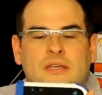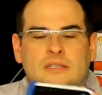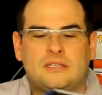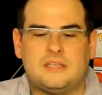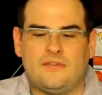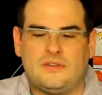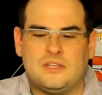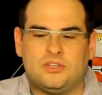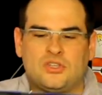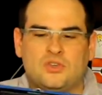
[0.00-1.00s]

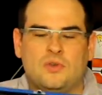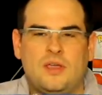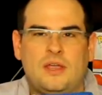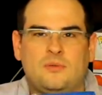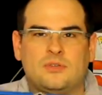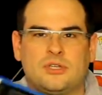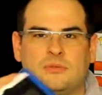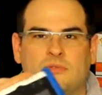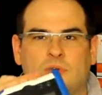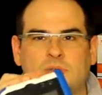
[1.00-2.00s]
7-inch screen, which can
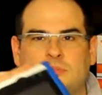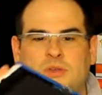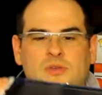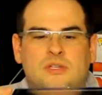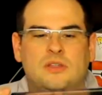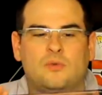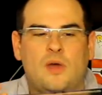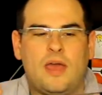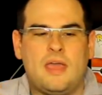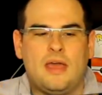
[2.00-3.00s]
of course be used either
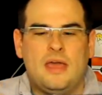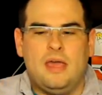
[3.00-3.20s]
way,